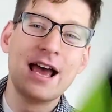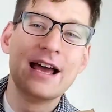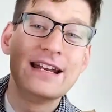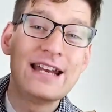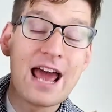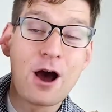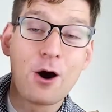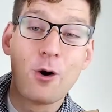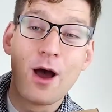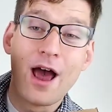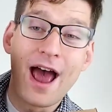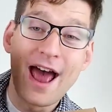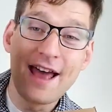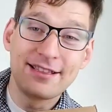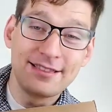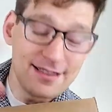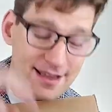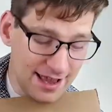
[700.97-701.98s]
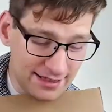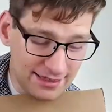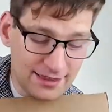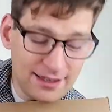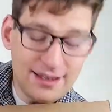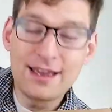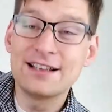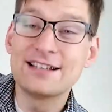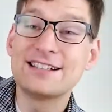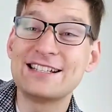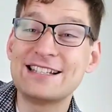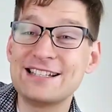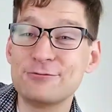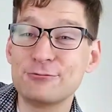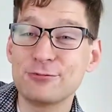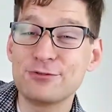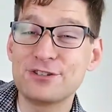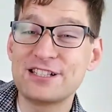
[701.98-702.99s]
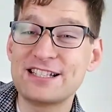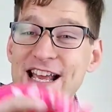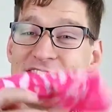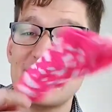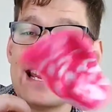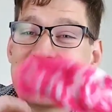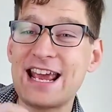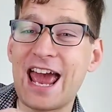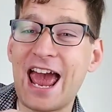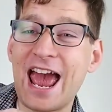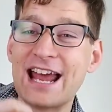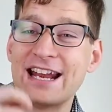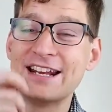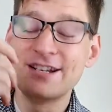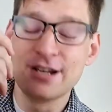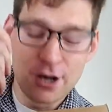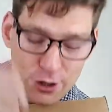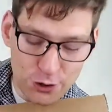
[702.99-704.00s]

Now, at the sending end,